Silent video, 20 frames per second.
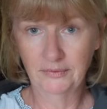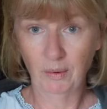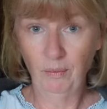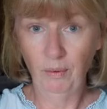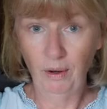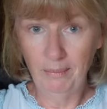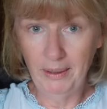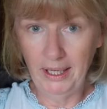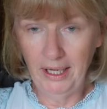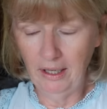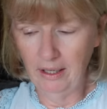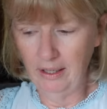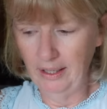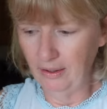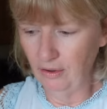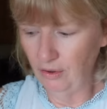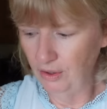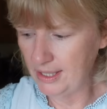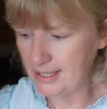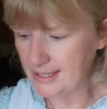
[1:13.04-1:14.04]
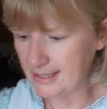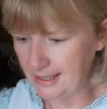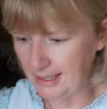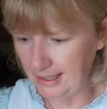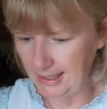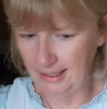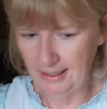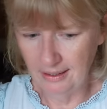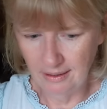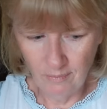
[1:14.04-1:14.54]
what am I like?
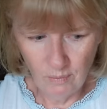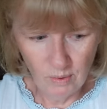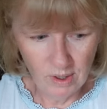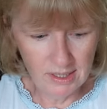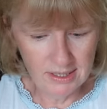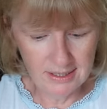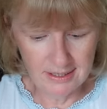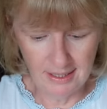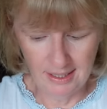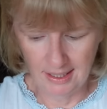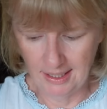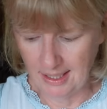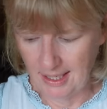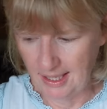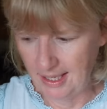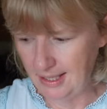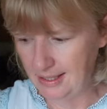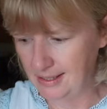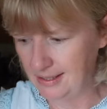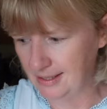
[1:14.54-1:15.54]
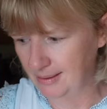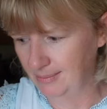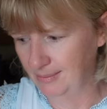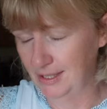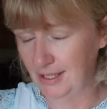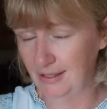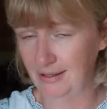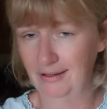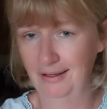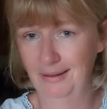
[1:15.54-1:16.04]
Honestly, worse than a kid
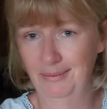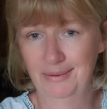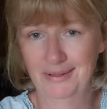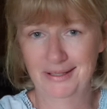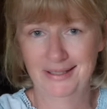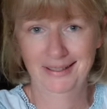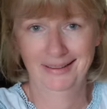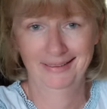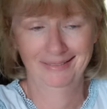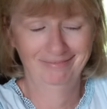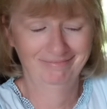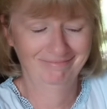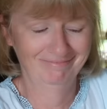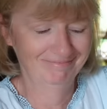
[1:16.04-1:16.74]
sometimes,